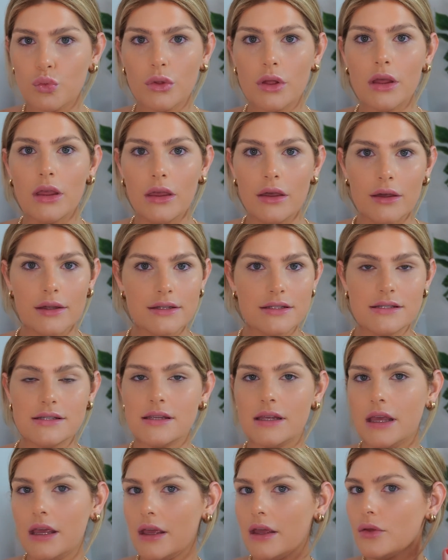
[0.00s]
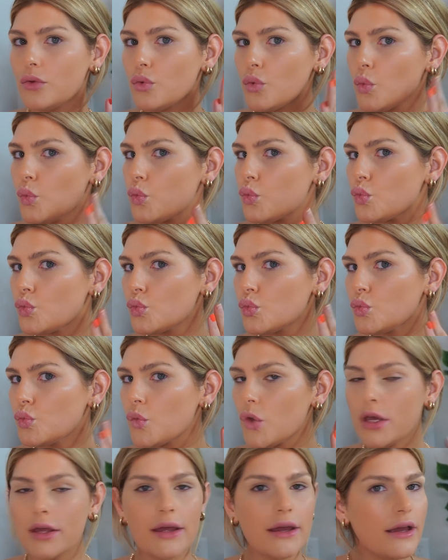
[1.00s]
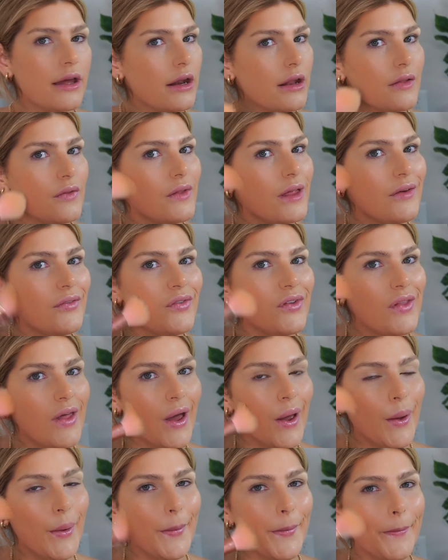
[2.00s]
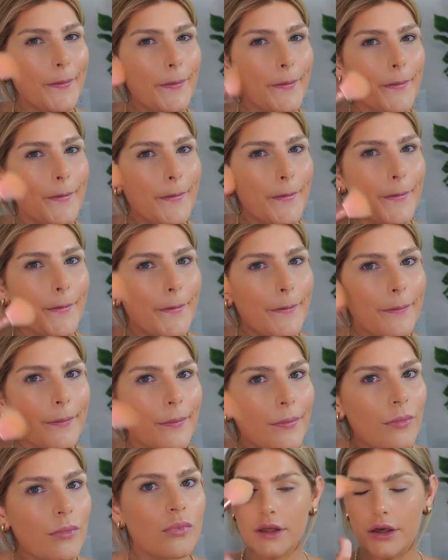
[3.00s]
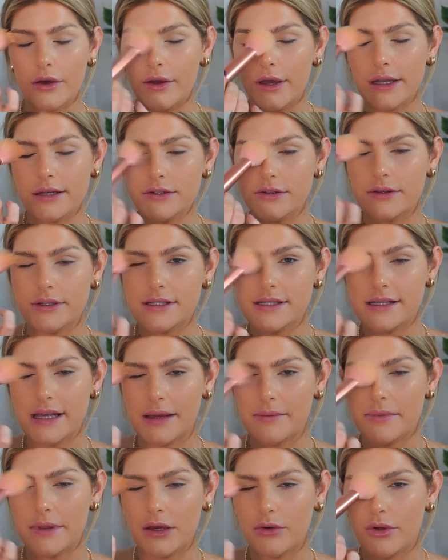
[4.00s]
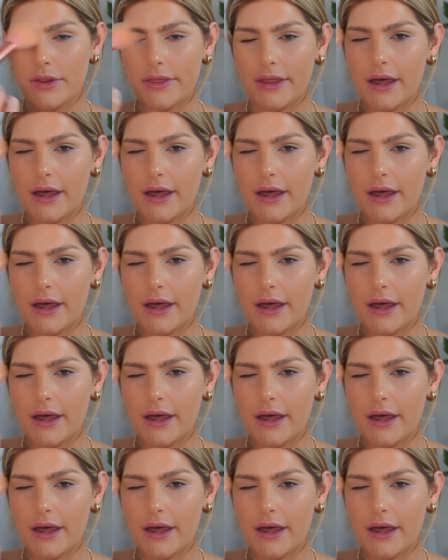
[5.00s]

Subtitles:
You can see I kind of left that. Go ahead and do the same thing with